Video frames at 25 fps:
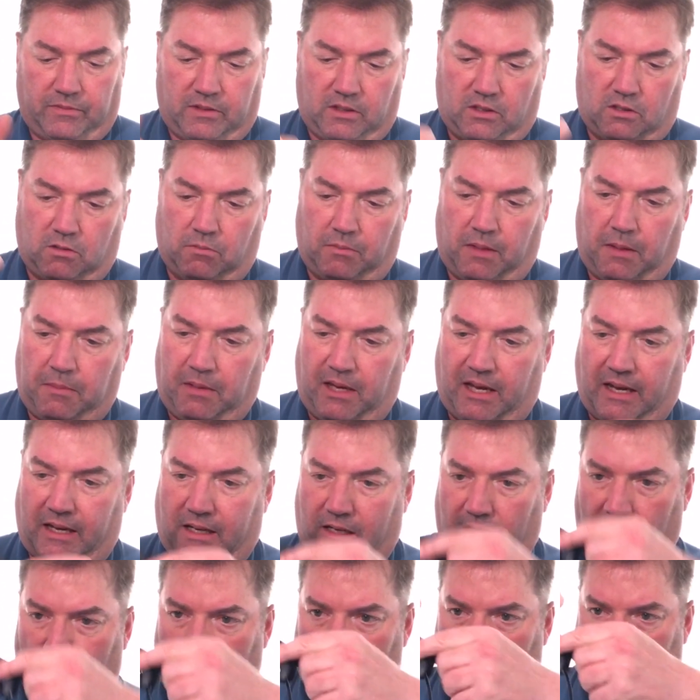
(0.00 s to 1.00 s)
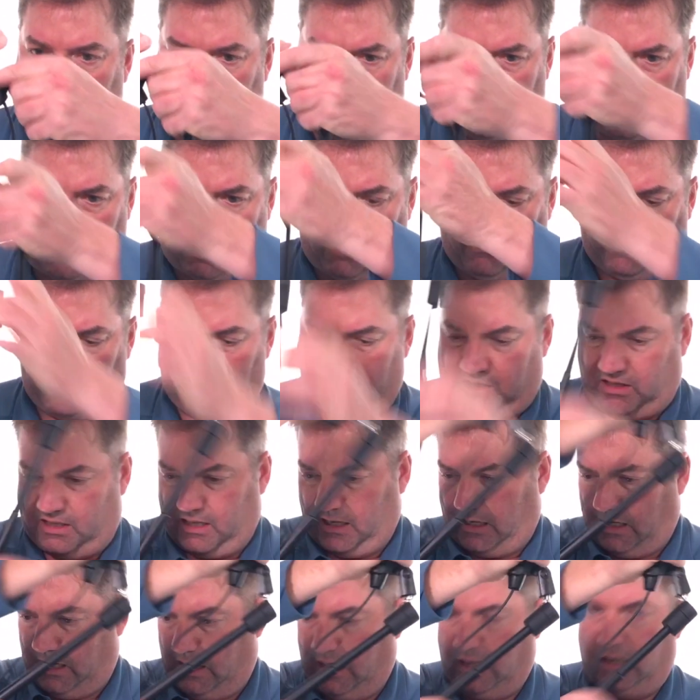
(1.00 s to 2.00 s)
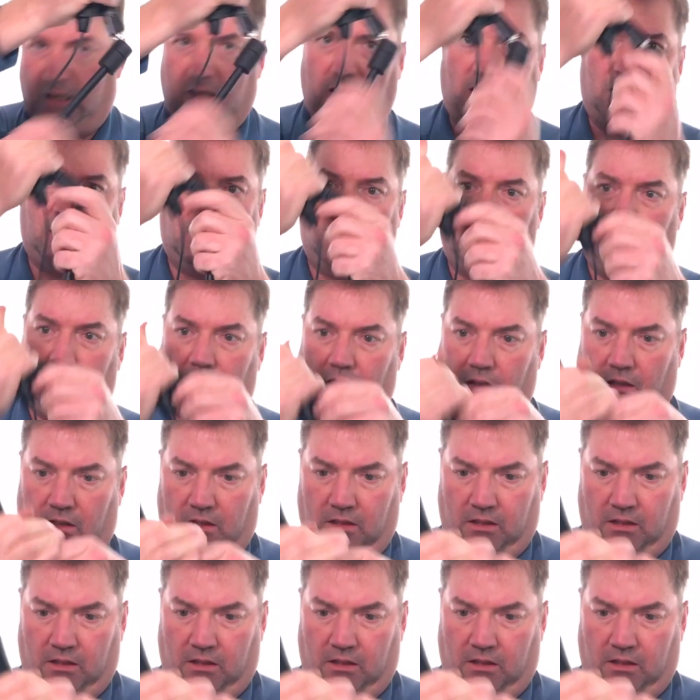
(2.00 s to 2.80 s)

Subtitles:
So maybe I can use a selfie stick here and